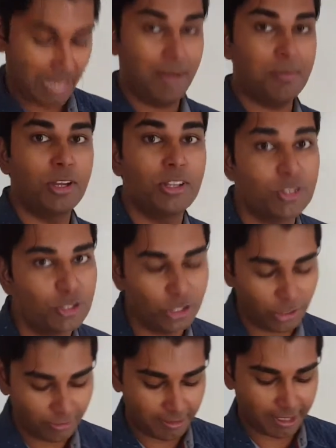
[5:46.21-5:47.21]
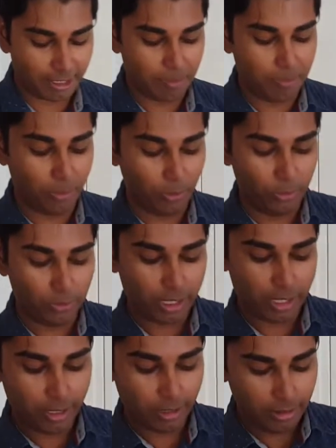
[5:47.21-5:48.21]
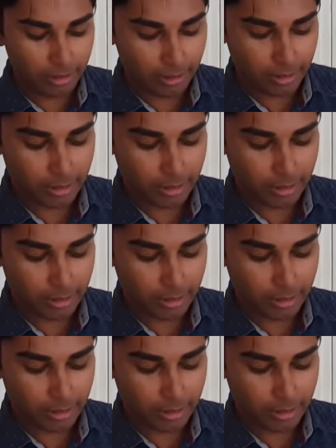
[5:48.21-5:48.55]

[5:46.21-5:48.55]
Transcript: and I'm going to serve it in a bowl here.